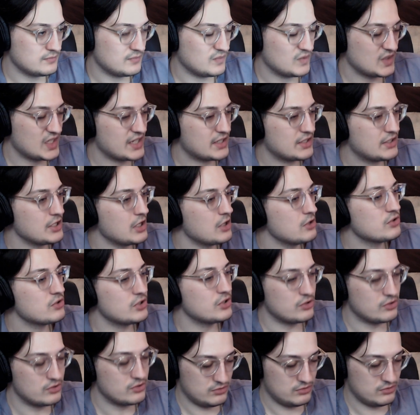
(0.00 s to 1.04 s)
Like
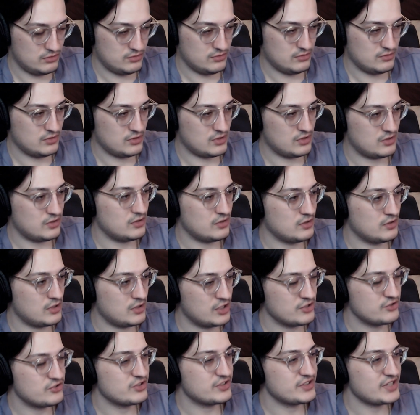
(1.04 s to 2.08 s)
Goku.
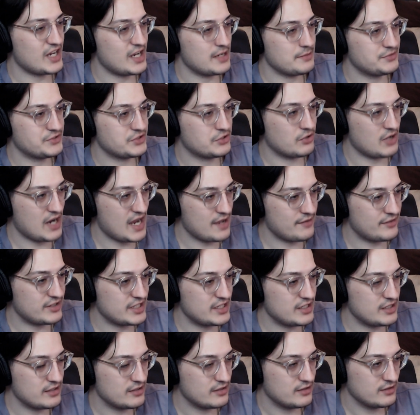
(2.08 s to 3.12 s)
100 times
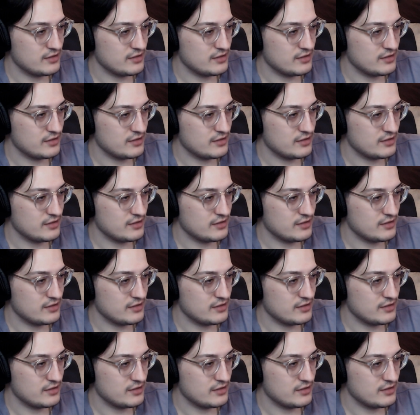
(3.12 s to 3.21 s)
gravity